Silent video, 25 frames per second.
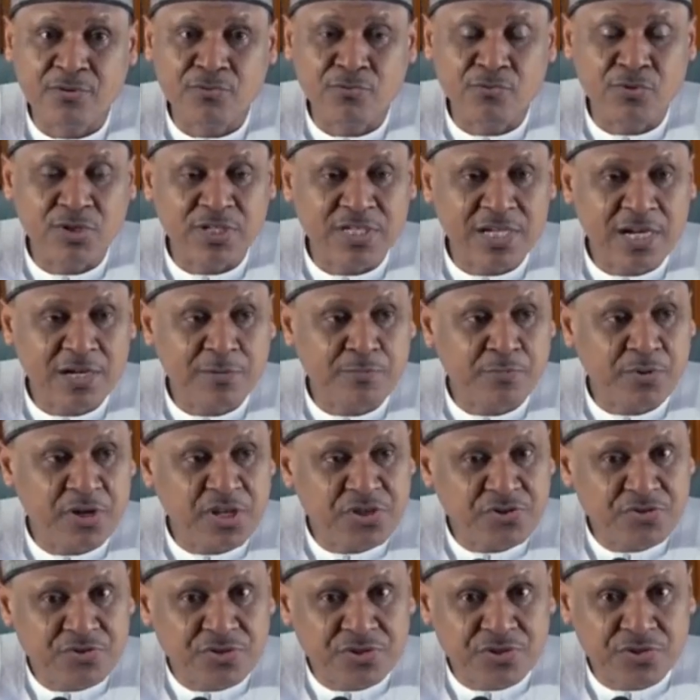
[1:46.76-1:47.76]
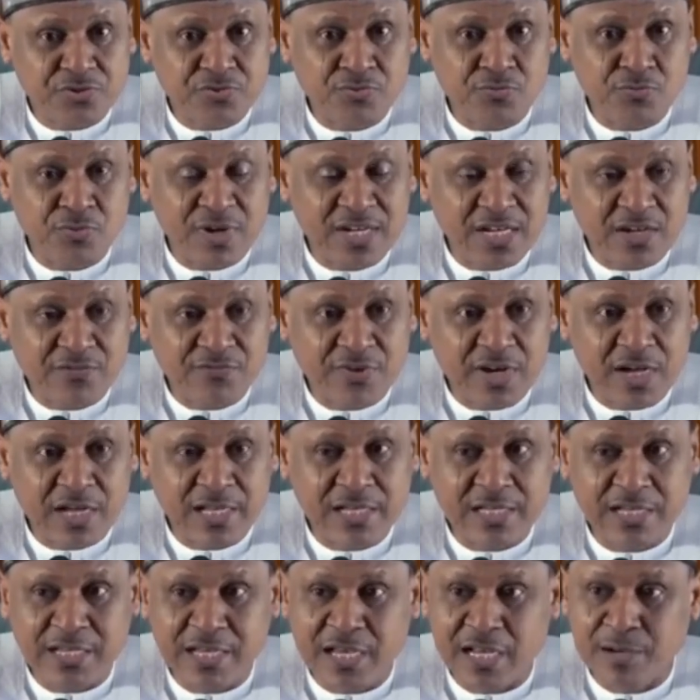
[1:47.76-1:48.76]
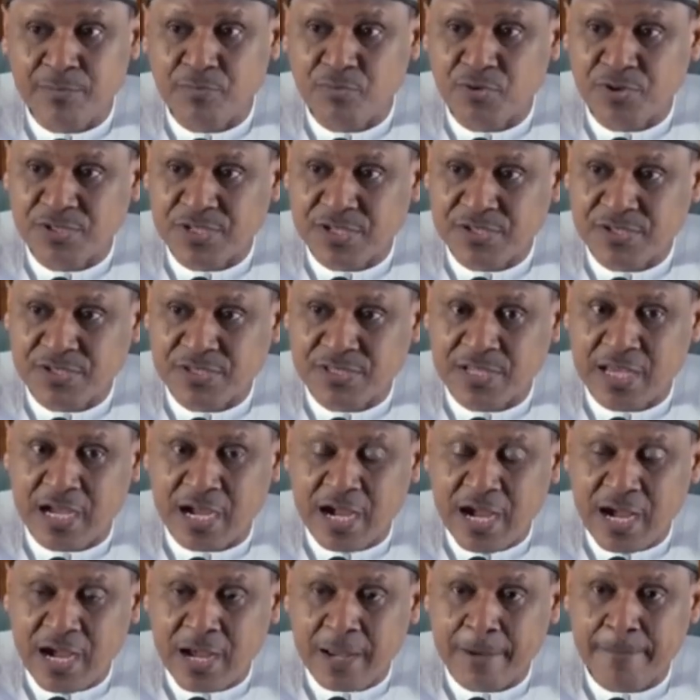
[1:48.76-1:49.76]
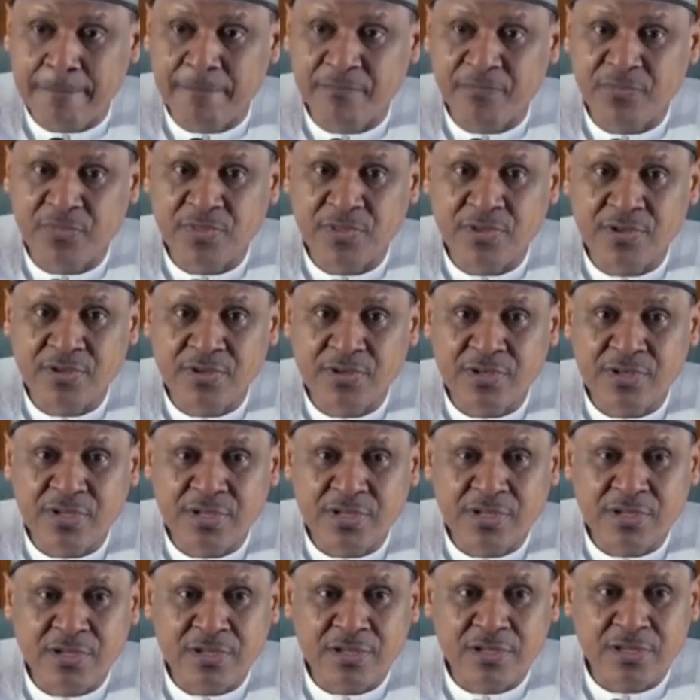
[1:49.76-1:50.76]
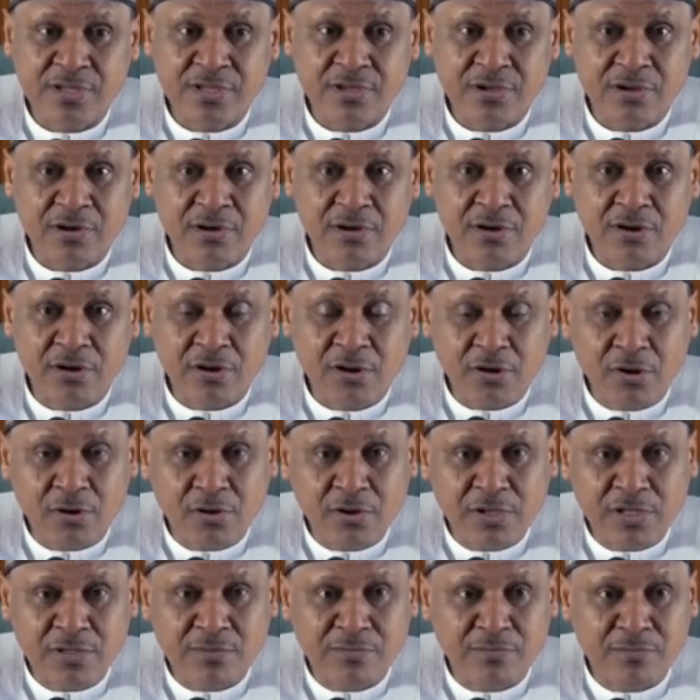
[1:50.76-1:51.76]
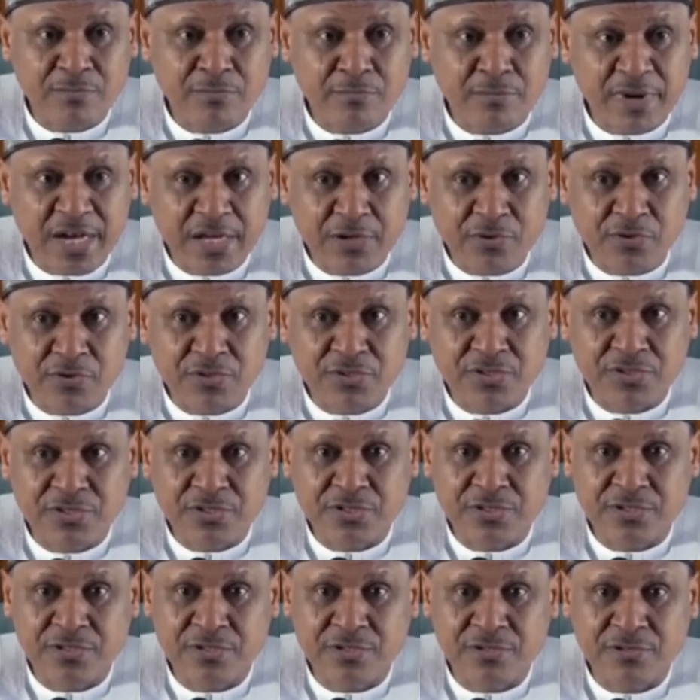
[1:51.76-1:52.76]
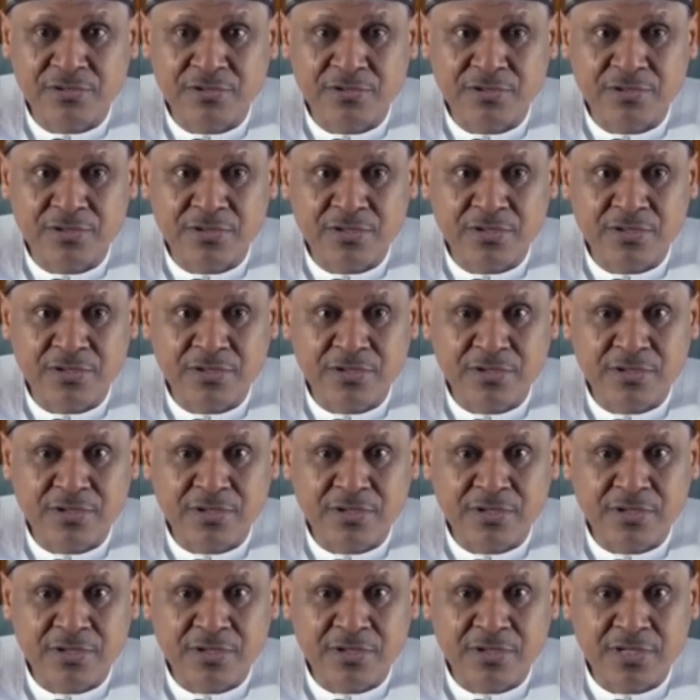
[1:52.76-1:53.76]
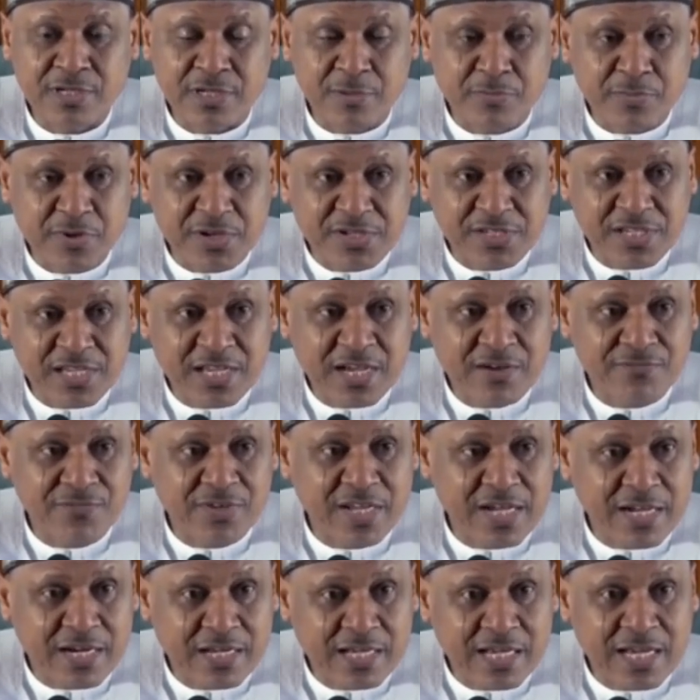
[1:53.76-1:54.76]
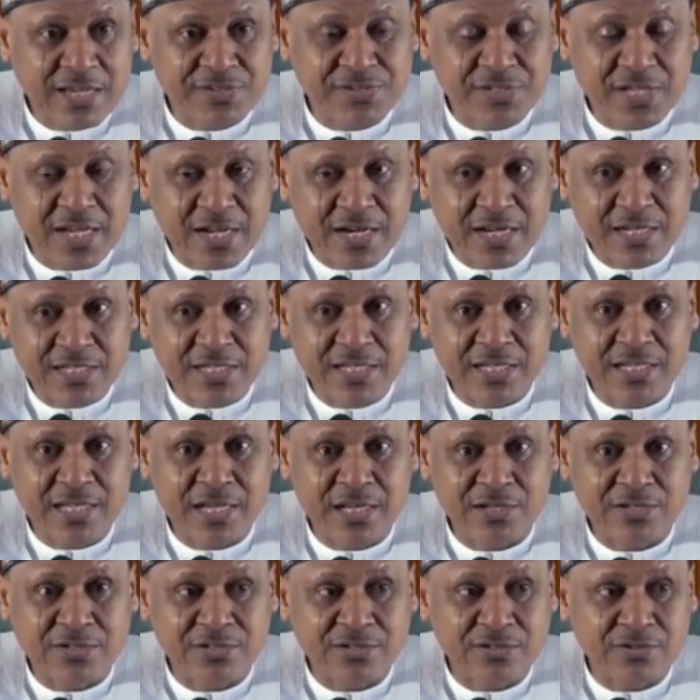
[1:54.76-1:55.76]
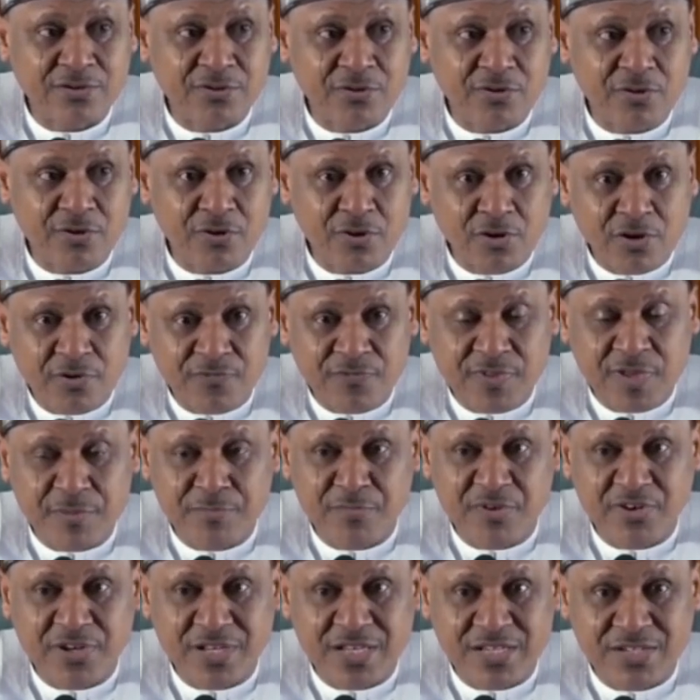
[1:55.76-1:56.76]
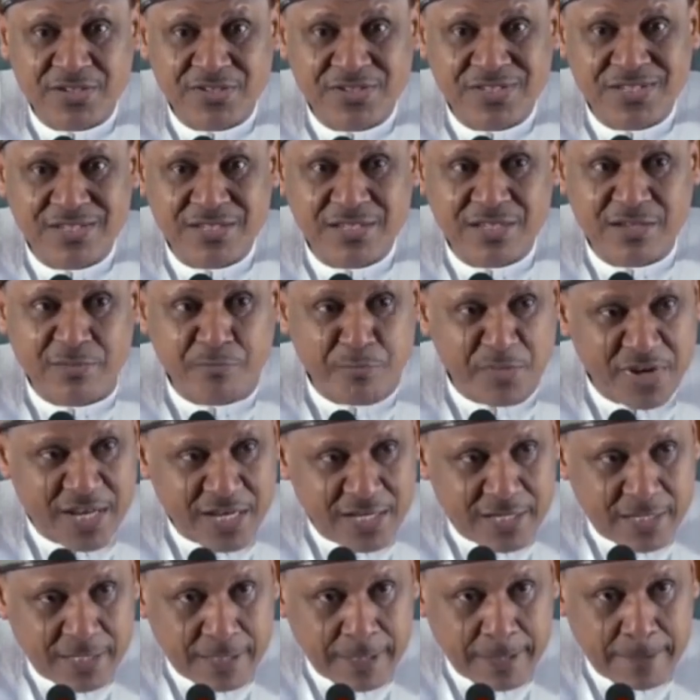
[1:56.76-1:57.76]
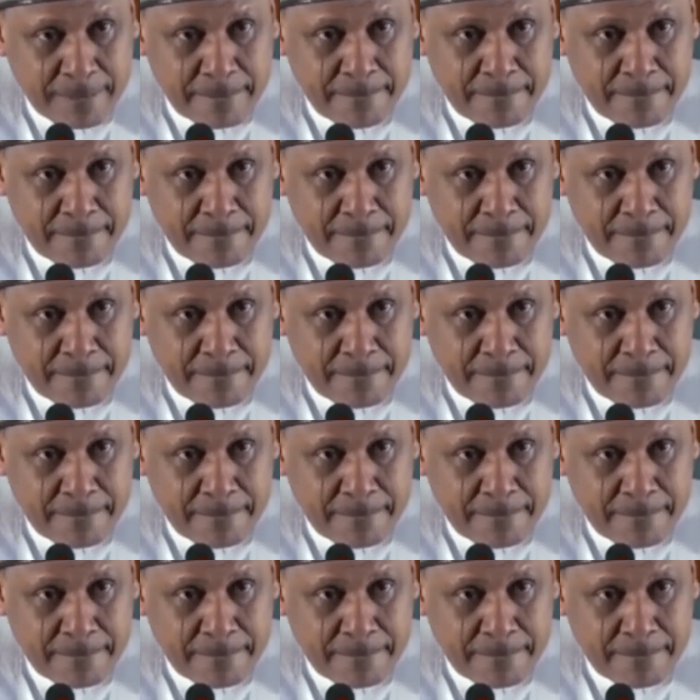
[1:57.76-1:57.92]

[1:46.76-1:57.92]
without prejudice to whatever legal processes there are. All minors, the President has directed that all of them be released immediately.